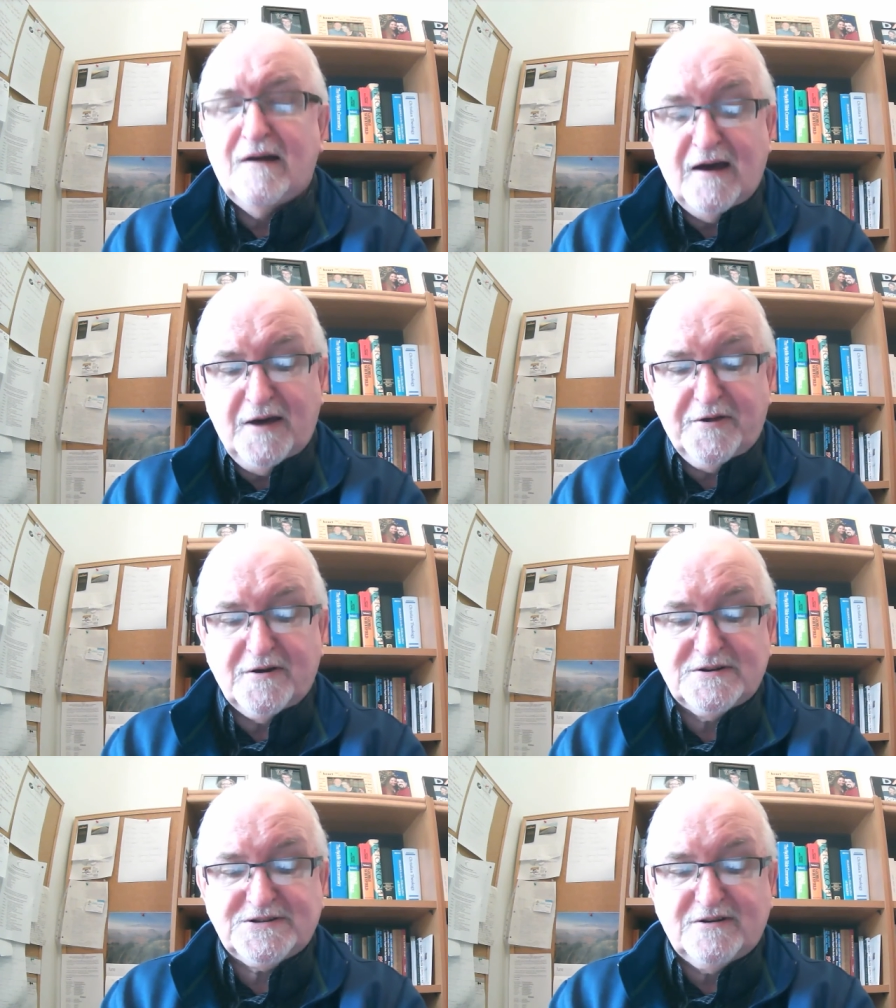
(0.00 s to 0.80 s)

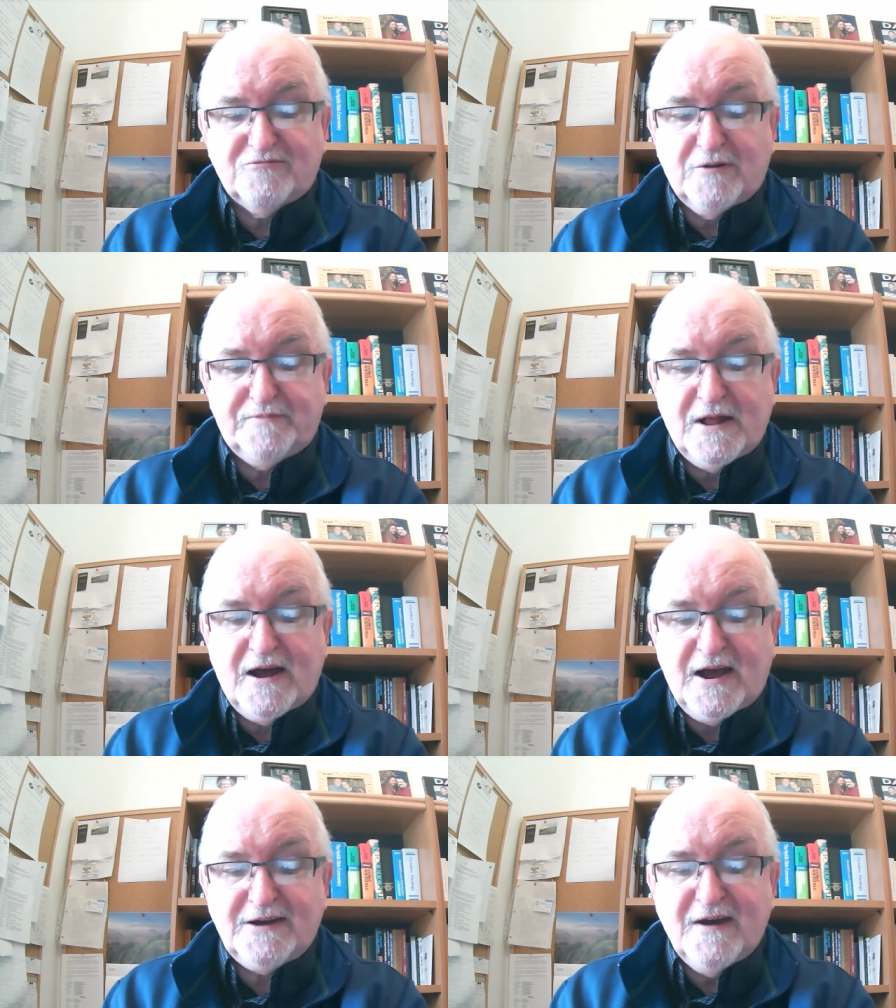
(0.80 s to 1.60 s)
Others
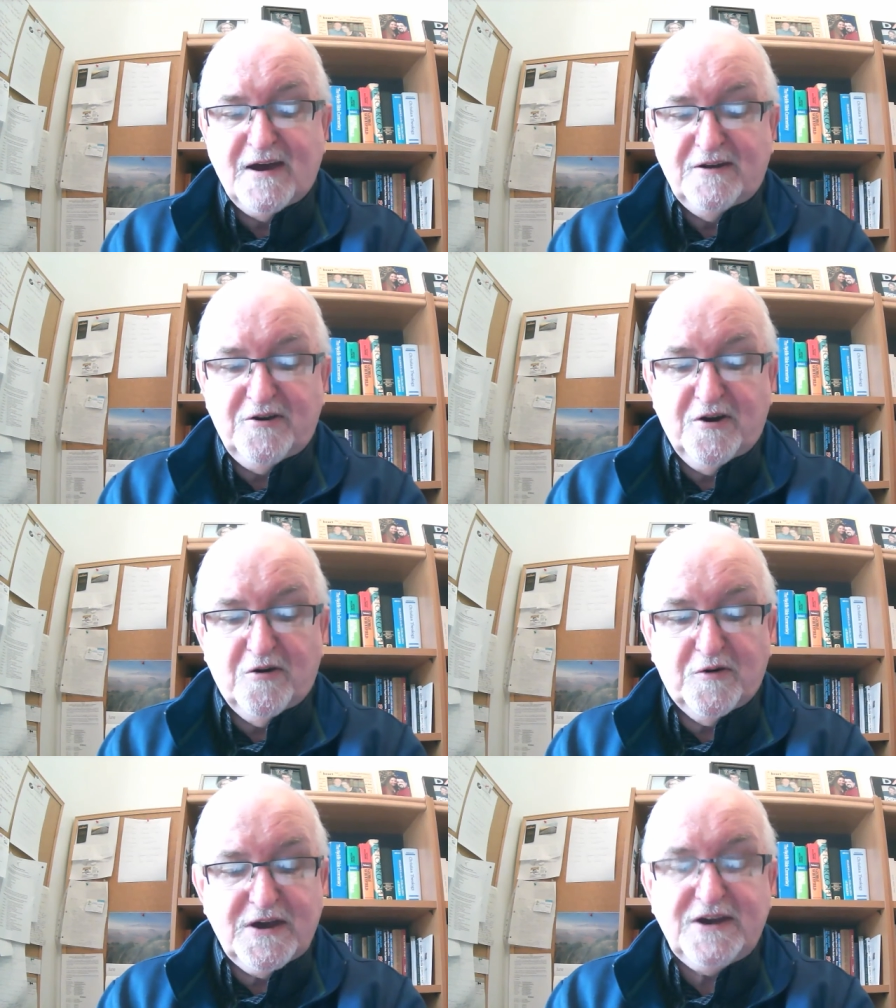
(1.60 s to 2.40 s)
replied,
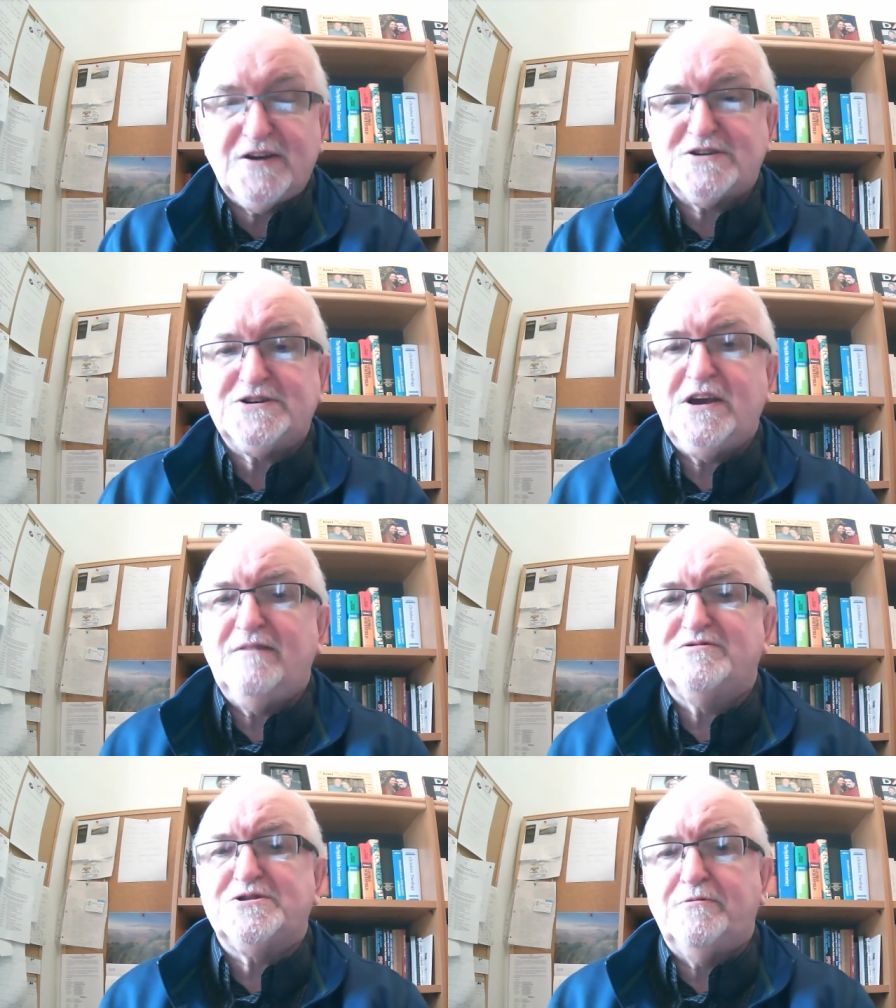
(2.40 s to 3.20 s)
No, he
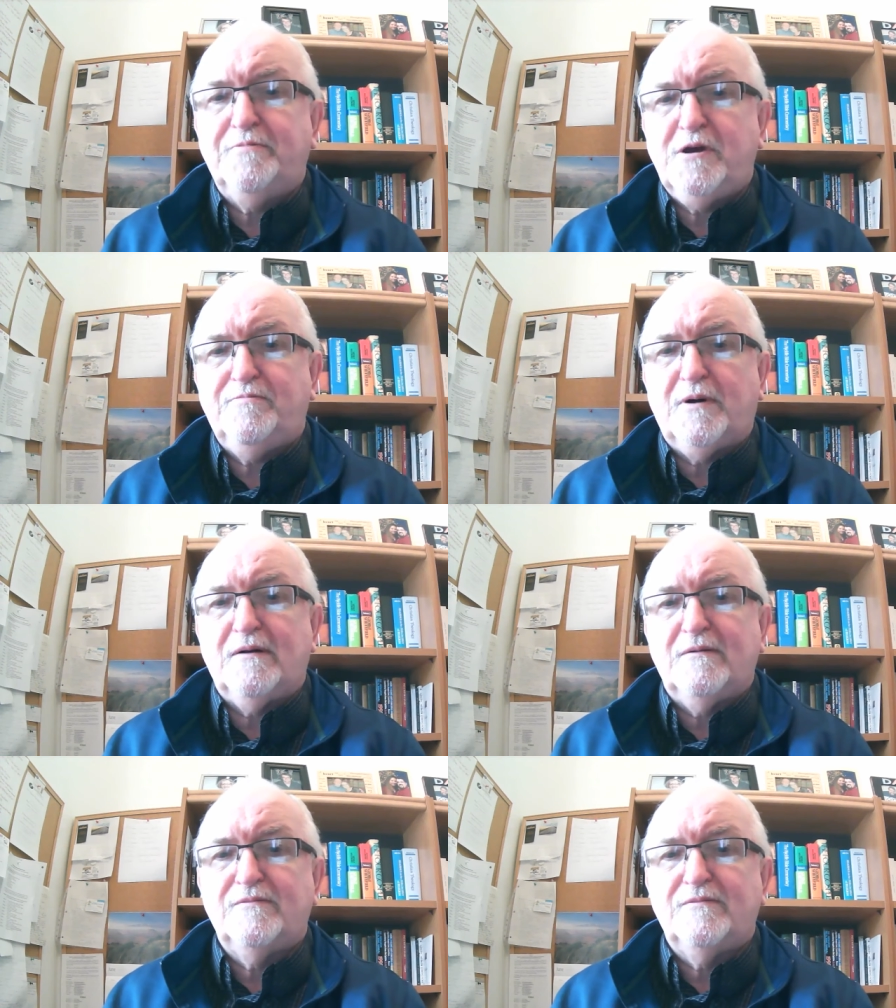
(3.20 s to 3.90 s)
deceives the people.